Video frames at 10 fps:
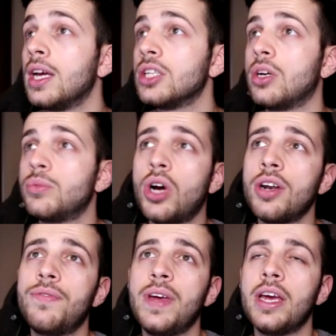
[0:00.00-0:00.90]
So I'm trying to
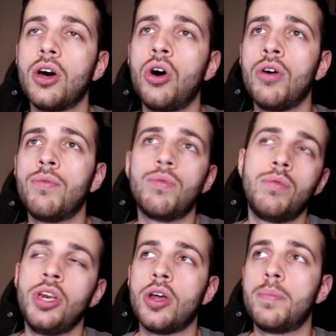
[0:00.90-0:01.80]
think of,
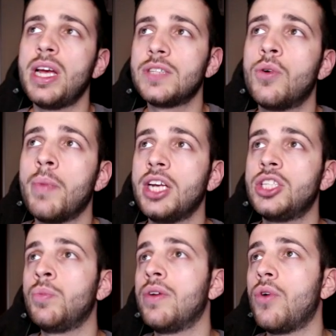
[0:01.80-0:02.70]
you know, the best
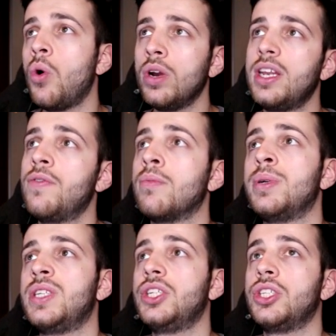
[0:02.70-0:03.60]
formation with all the different
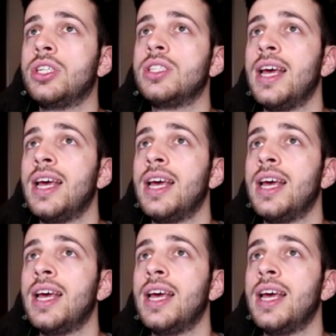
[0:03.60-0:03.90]
positions